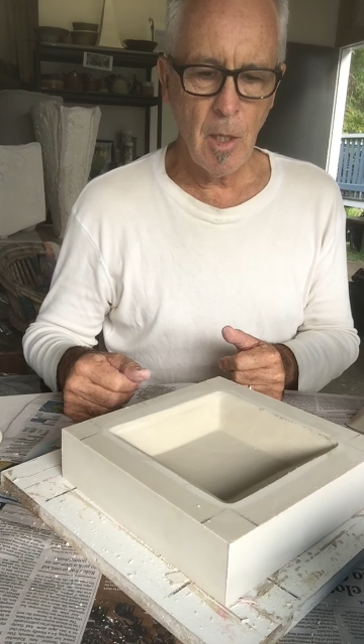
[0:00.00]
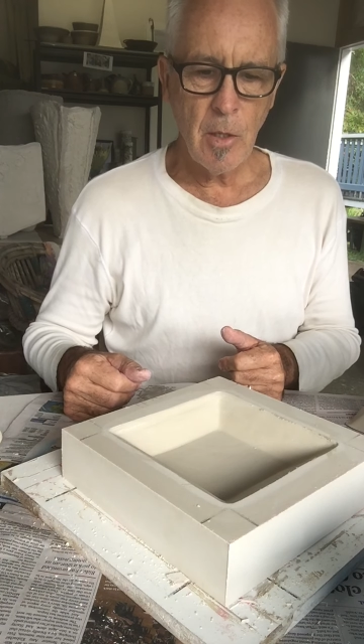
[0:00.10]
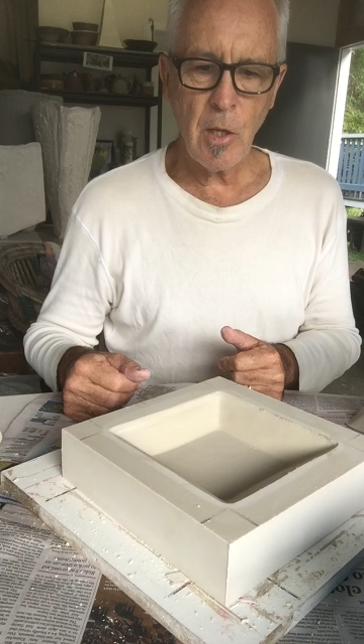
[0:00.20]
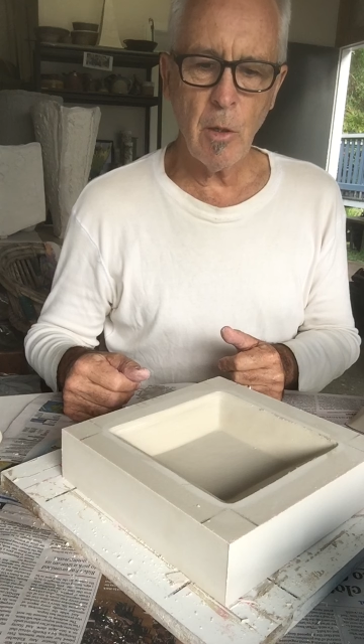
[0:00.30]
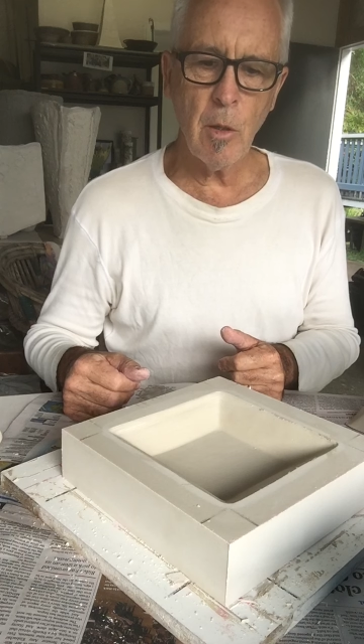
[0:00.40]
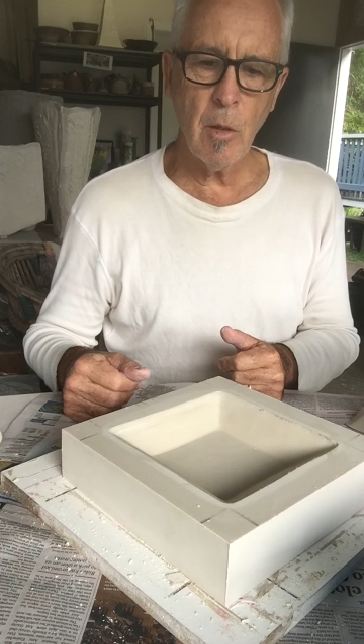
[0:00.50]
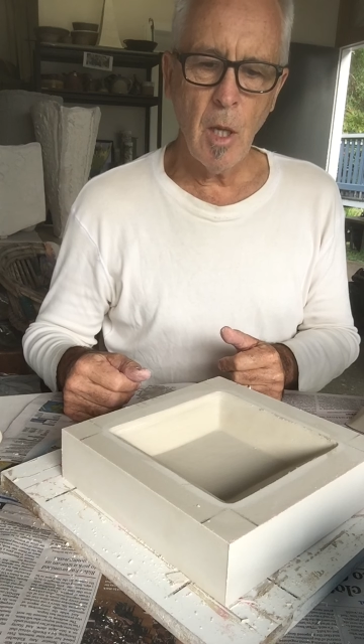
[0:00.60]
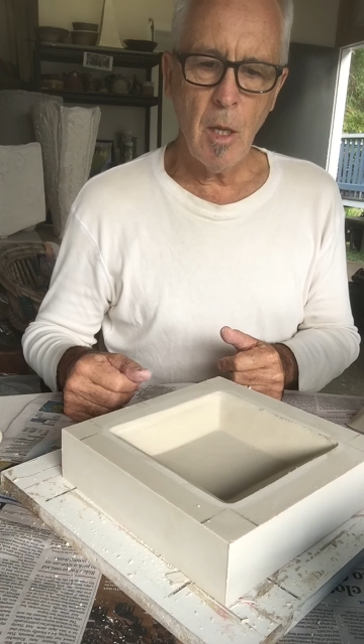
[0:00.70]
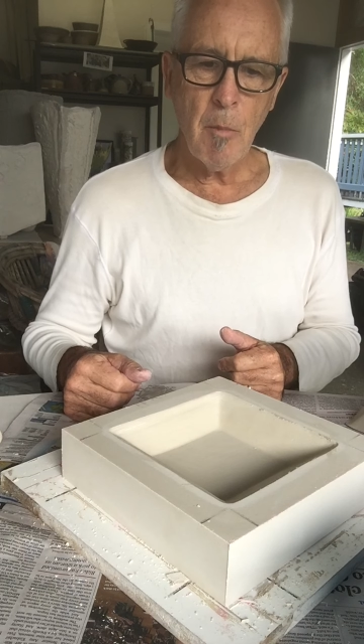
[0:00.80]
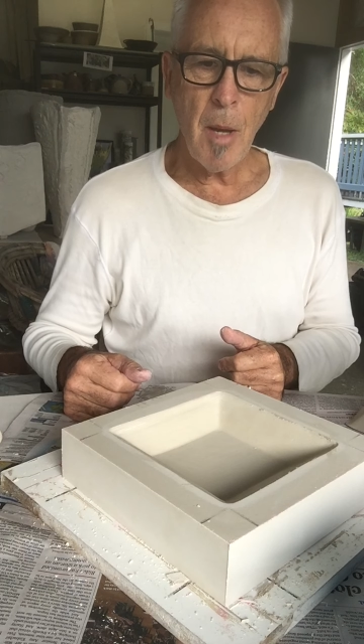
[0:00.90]
So
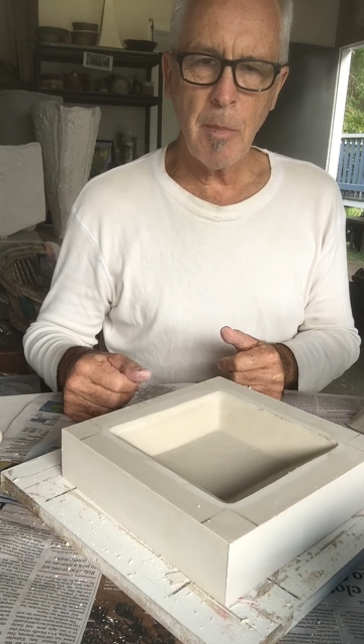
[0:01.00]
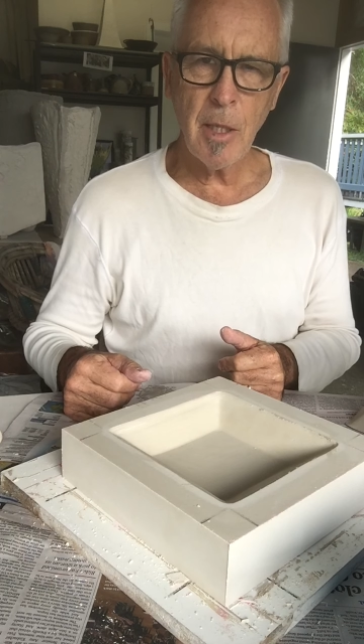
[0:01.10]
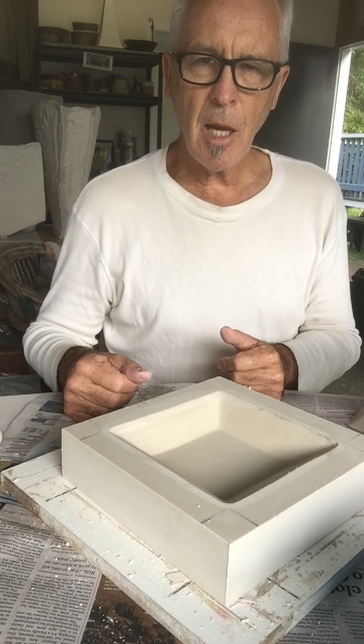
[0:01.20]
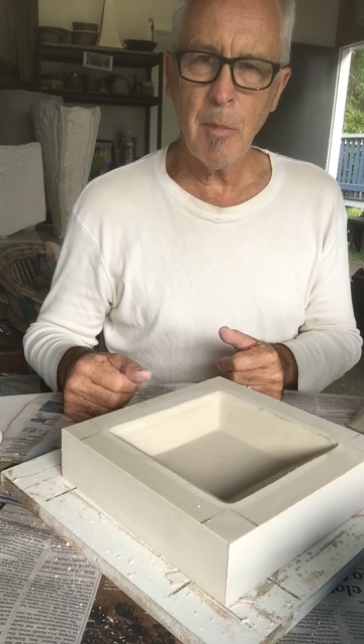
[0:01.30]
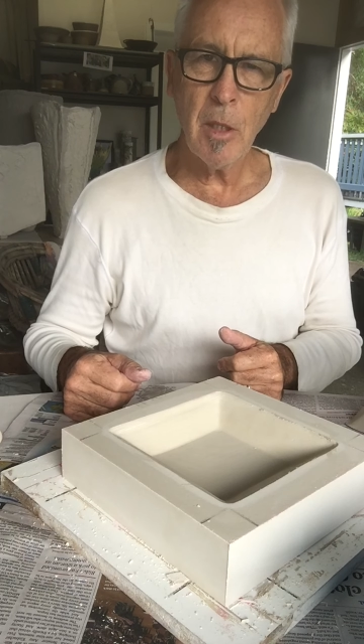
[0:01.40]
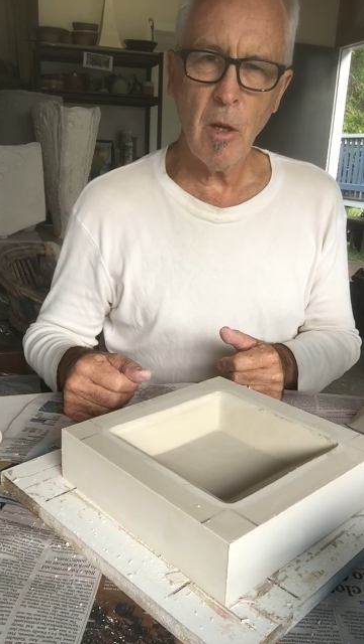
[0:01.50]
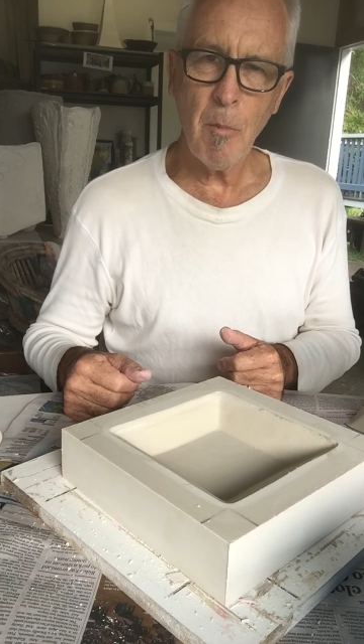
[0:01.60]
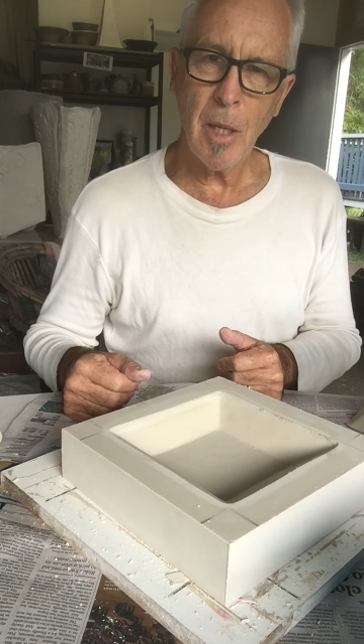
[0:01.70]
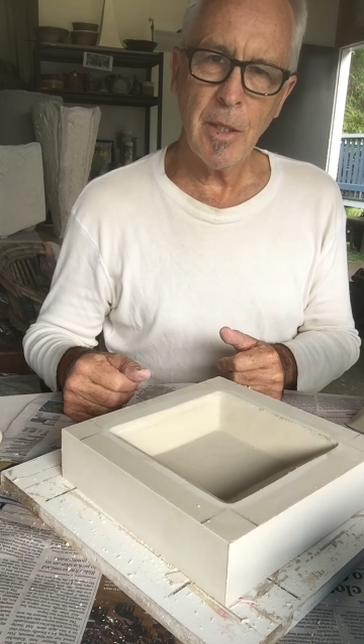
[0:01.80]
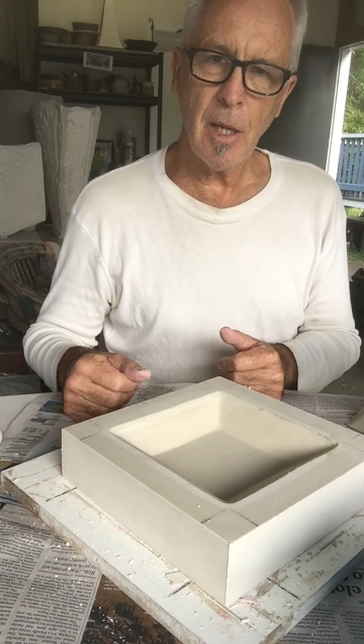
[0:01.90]
maybe come in on
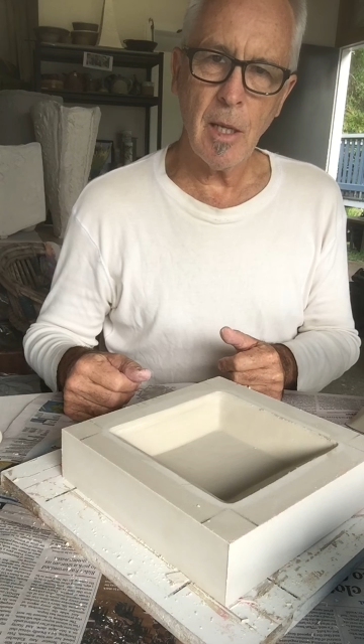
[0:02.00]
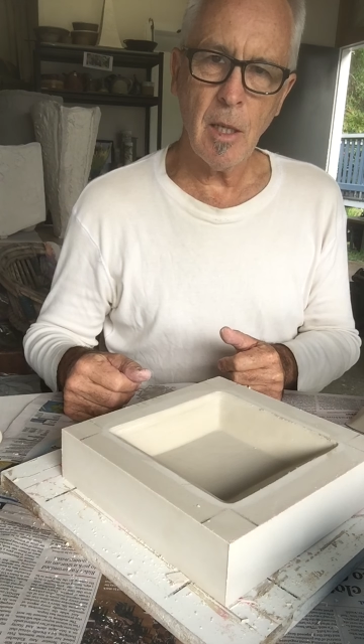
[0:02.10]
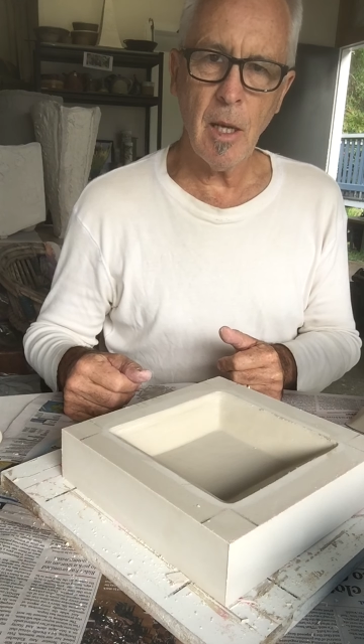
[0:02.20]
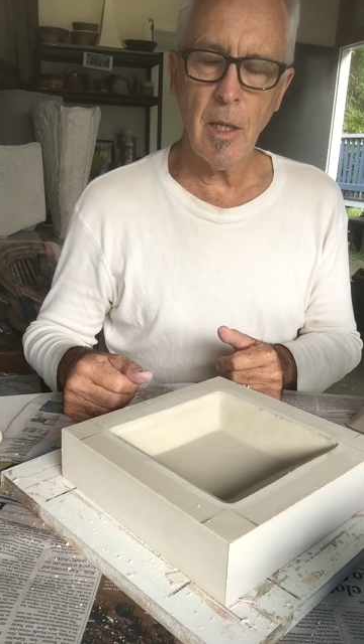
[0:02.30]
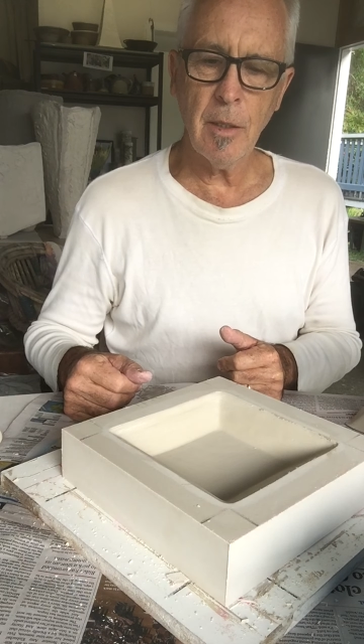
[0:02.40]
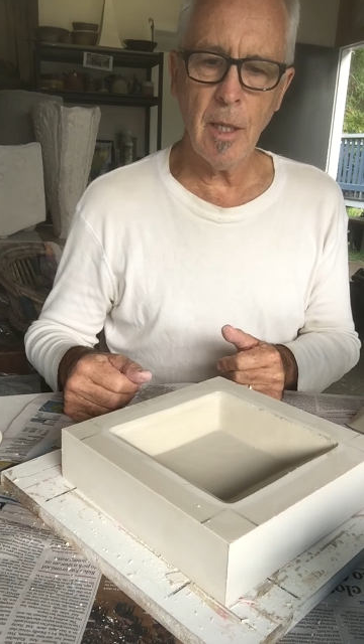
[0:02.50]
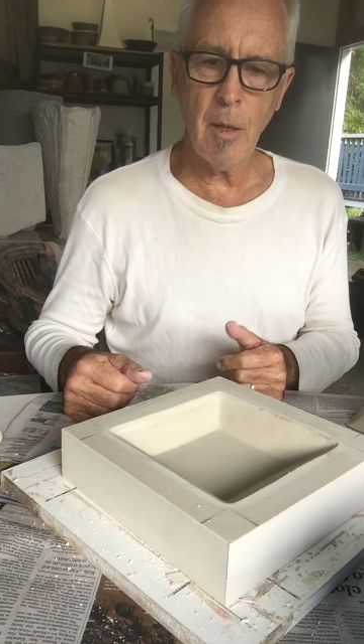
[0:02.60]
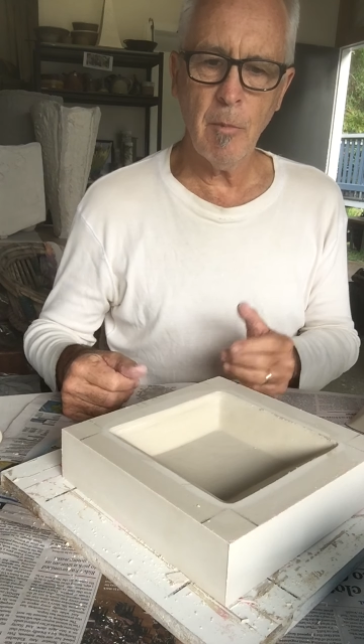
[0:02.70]
Monday and